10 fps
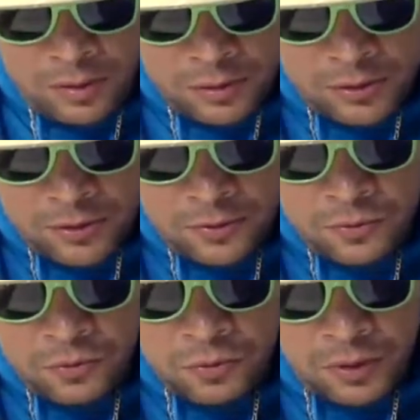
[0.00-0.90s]

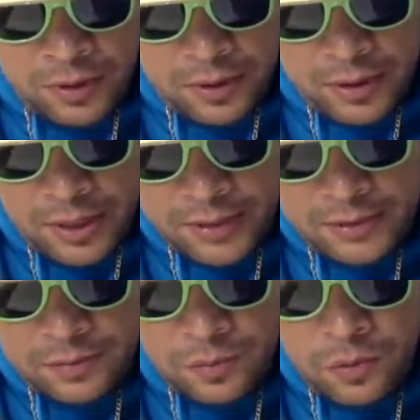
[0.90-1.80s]
So I got
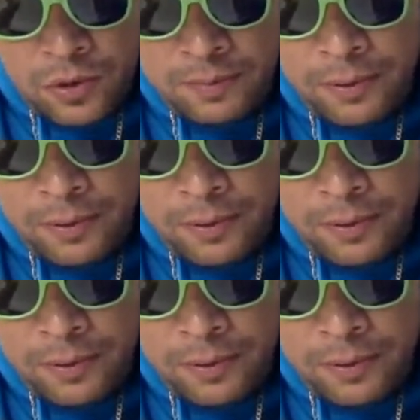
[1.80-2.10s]
some more